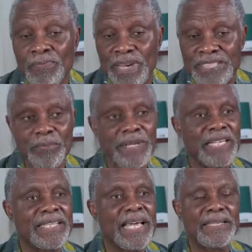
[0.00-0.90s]
But
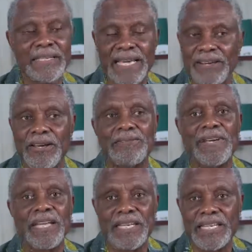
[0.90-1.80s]
somebody said, get
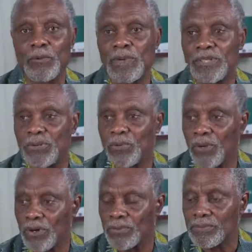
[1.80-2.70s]
off, and then they went to
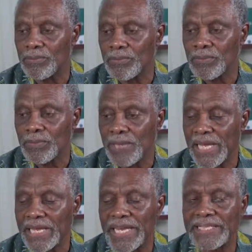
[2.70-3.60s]
war
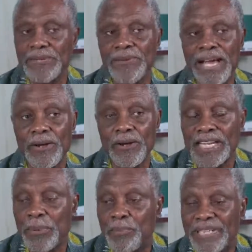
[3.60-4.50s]
against Iraq under
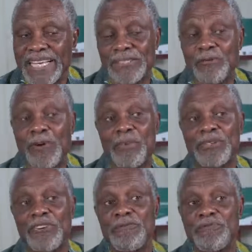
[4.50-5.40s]
the pretext of
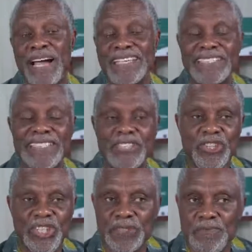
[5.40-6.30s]
weapons of mass
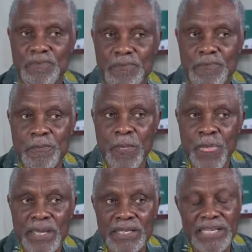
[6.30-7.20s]
destruction.
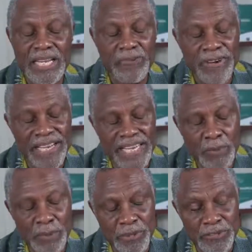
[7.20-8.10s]
Did they find any
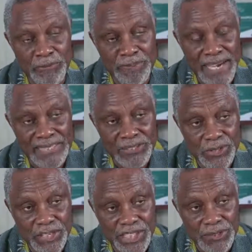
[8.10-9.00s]
weapons of mass
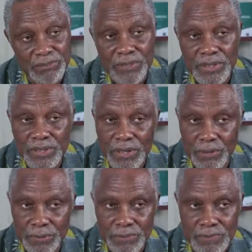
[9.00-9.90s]
destruction?
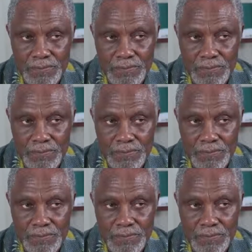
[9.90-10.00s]
No.